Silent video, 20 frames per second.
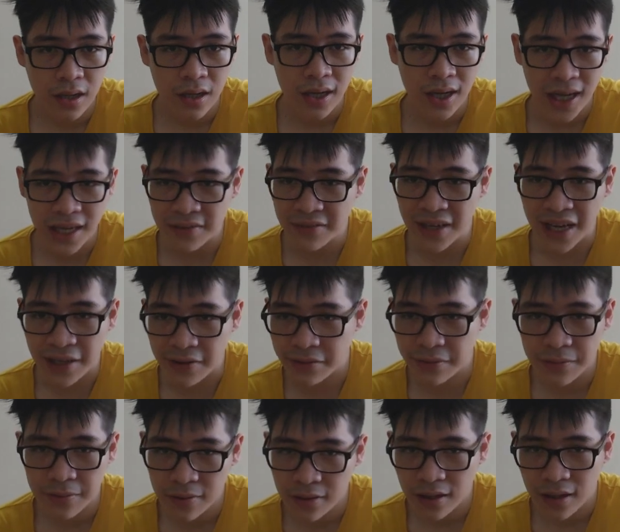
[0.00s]
A5,
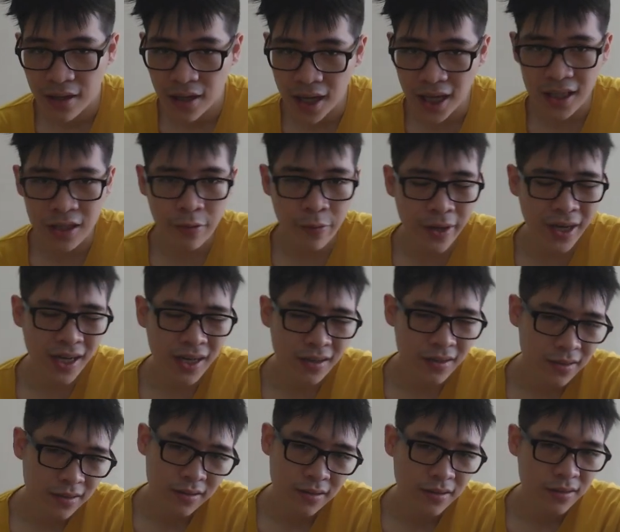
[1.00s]
A3,
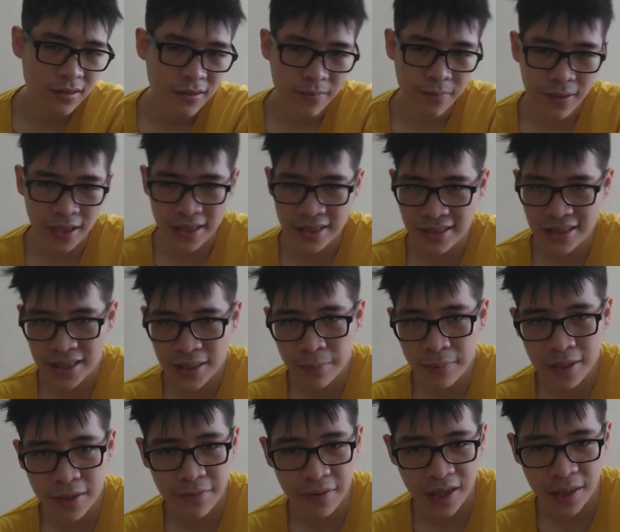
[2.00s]
plays
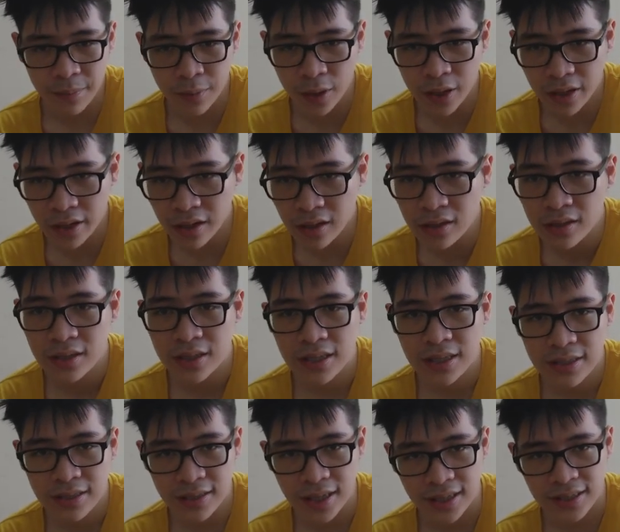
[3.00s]
simply defend upon here,
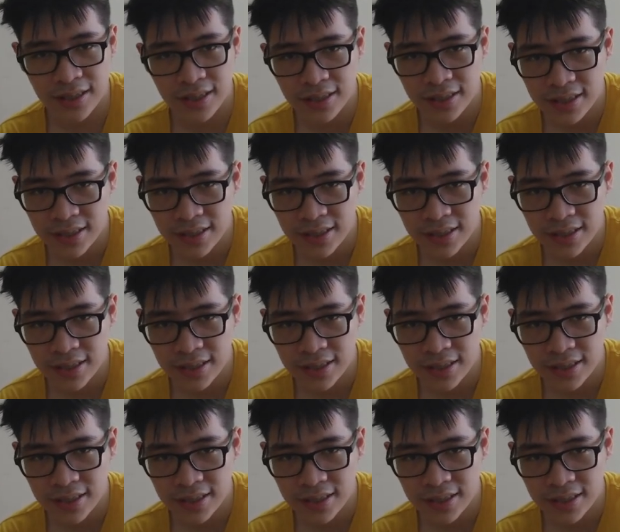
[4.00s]
takes.